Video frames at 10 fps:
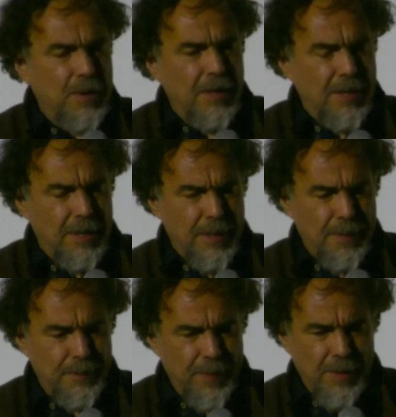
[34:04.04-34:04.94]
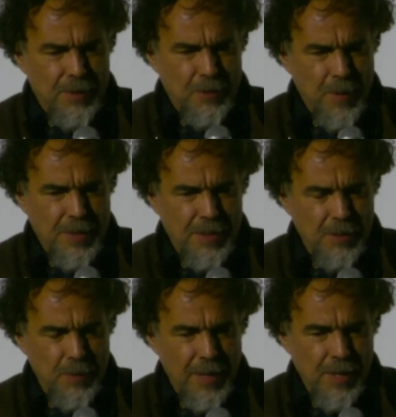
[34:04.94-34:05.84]
very
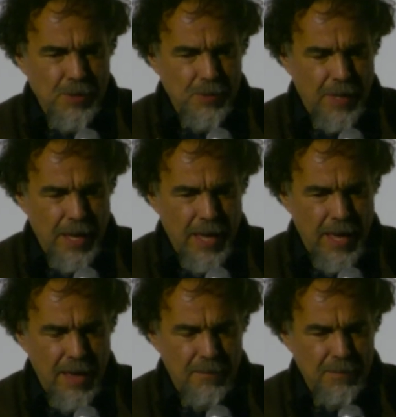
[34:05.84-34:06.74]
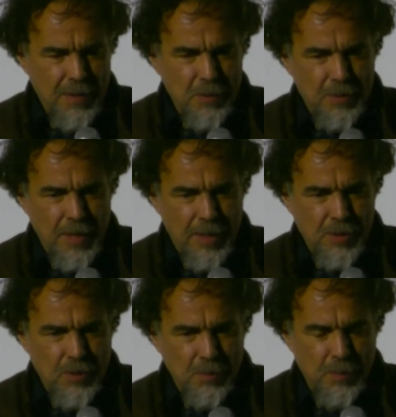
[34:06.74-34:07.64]
interesting relation that I have, because
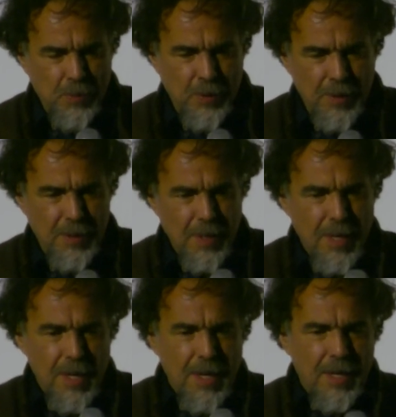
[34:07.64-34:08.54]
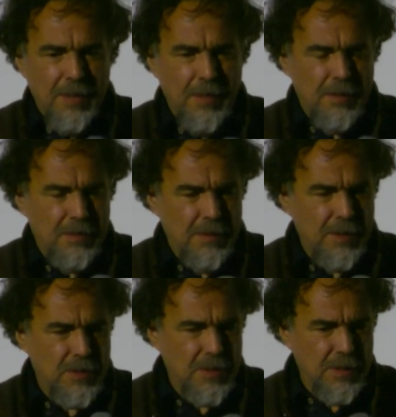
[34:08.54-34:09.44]
at some point,
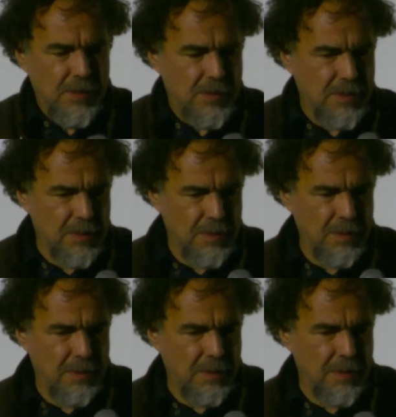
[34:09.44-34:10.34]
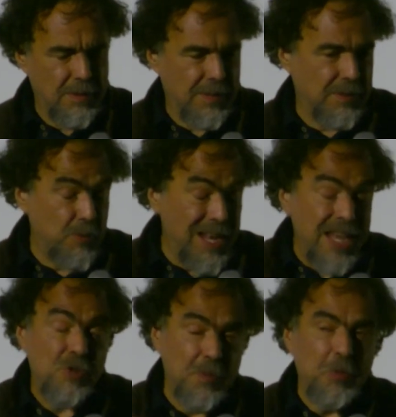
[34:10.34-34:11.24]
the
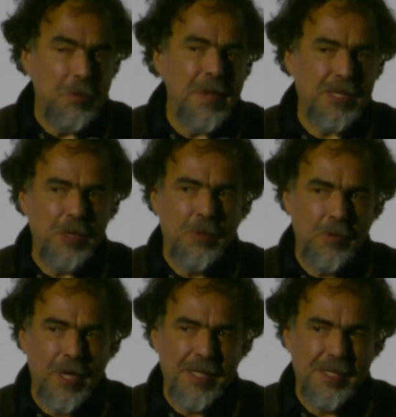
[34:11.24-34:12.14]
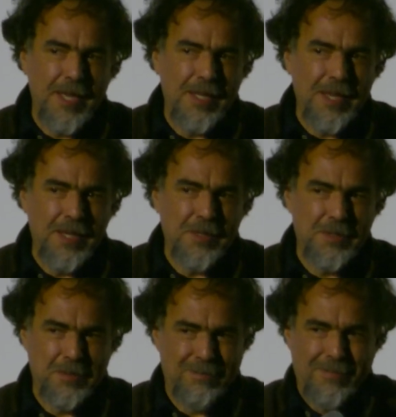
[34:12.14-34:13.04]
relation between Mexico and United States
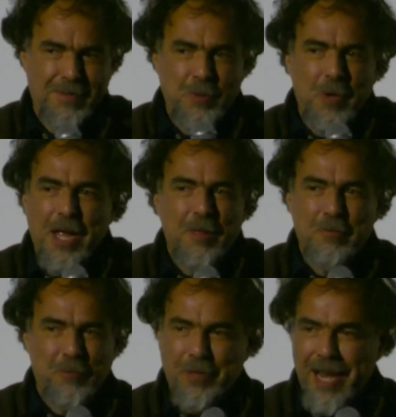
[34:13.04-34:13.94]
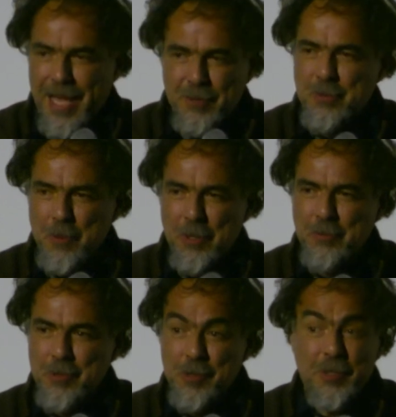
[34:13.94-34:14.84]
is together for the last
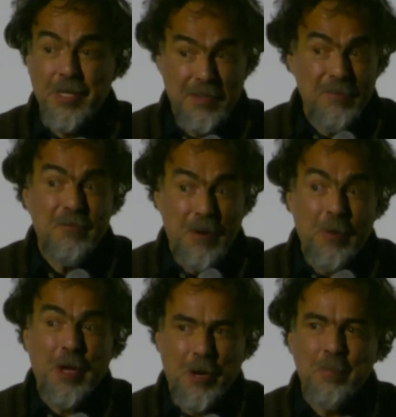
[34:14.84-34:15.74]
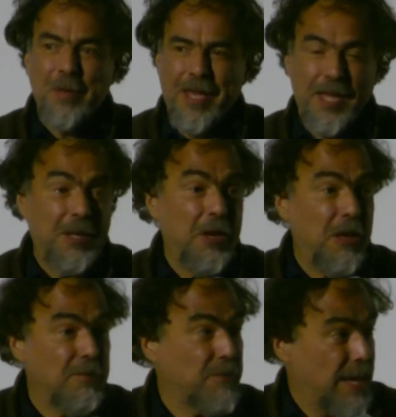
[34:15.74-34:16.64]
200 years, and it's a very complicated
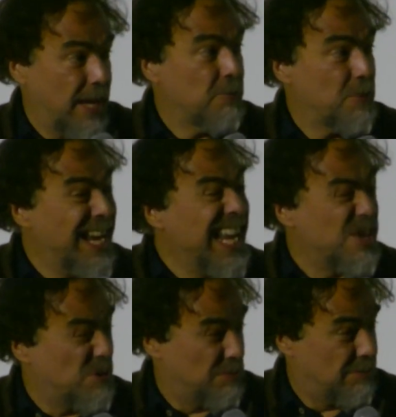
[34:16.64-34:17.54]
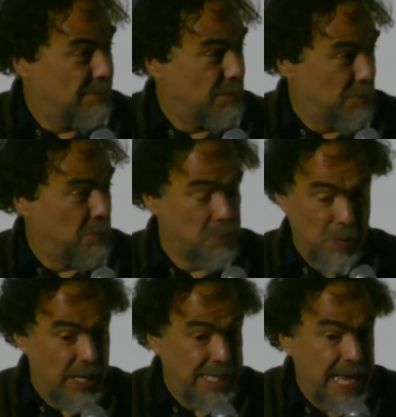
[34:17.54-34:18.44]
love-hate relation. And, you know,
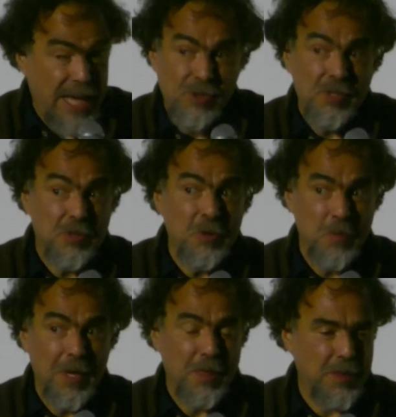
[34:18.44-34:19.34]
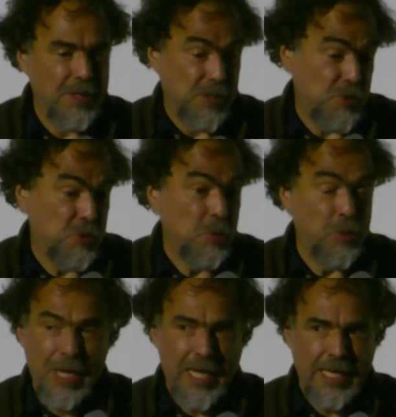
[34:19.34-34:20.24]
we are attached in so many things,
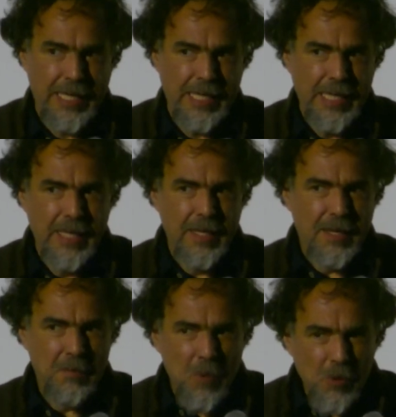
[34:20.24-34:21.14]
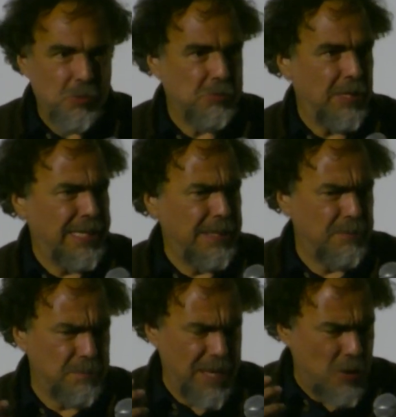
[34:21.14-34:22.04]
historically,
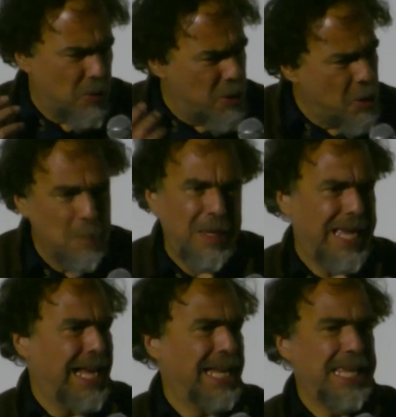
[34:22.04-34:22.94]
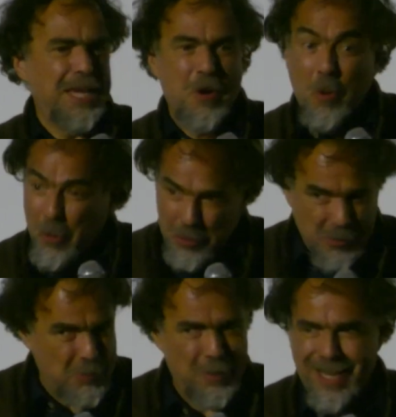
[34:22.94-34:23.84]
emotionally, economically,
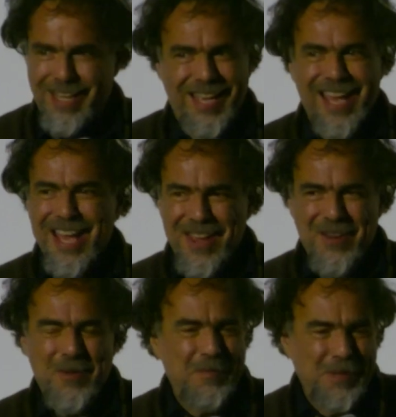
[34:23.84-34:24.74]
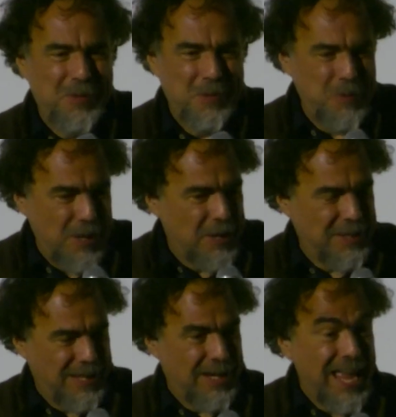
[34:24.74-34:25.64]
culturally, you know what I mean? So we
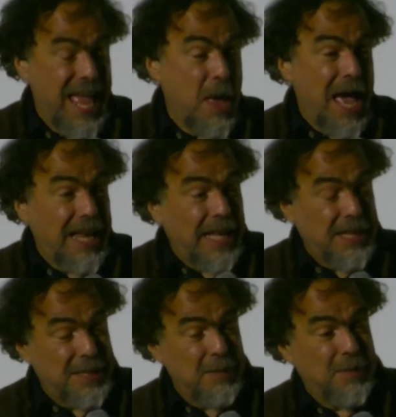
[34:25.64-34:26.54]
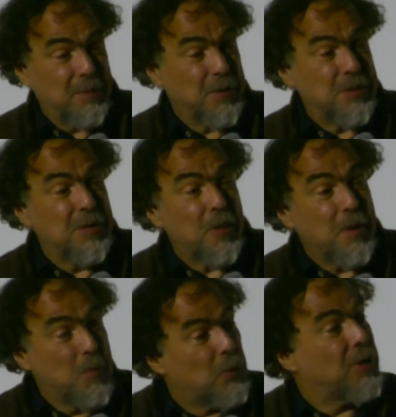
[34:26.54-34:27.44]
are there. And at the same time, there's
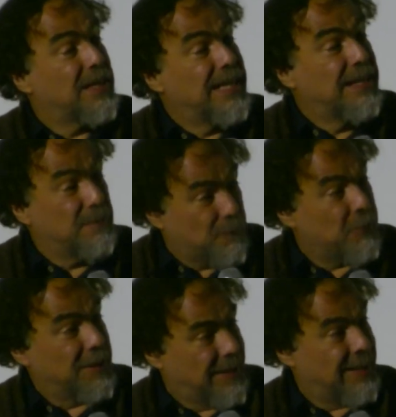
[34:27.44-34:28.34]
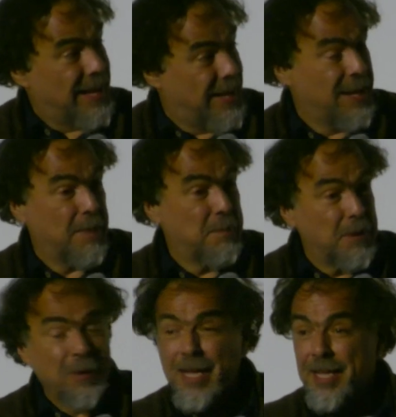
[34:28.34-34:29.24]
nothing more different than an
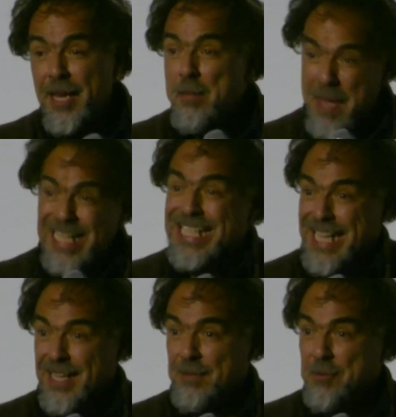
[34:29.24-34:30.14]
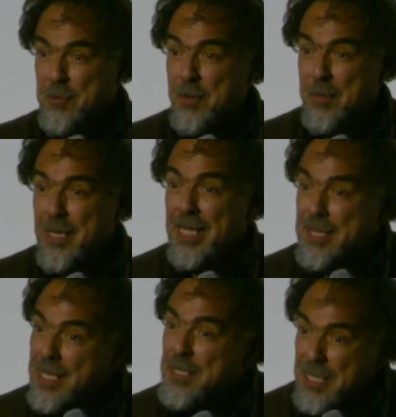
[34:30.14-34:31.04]
American and a Mexican, you know what I mean?
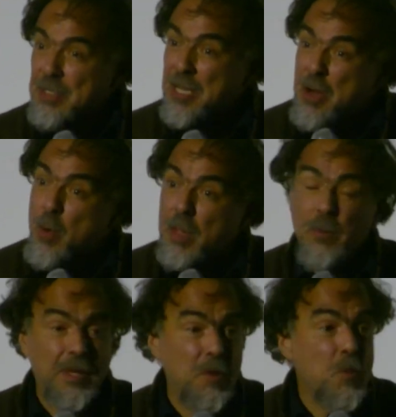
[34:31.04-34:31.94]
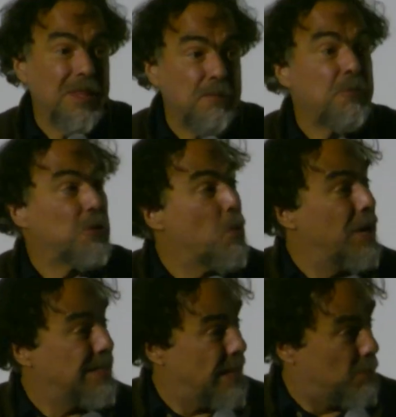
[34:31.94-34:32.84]
It's incredible the different
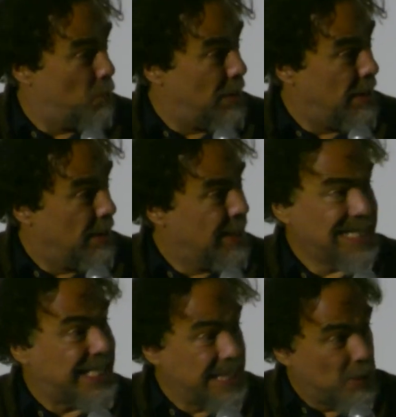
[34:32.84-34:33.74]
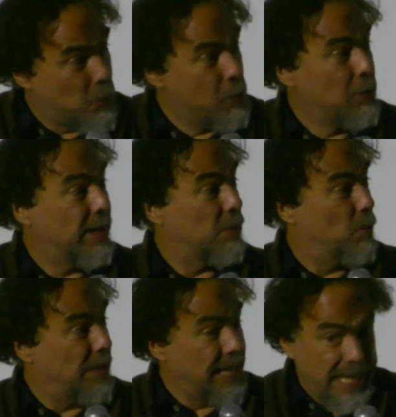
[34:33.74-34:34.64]
ways that we see the world,
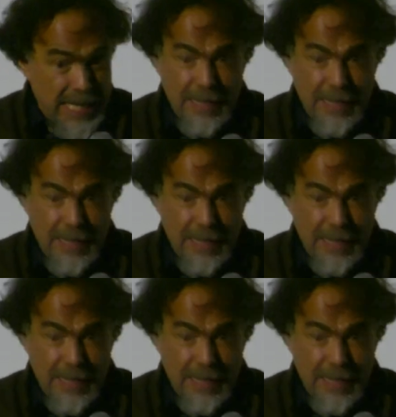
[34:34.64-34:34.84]
that we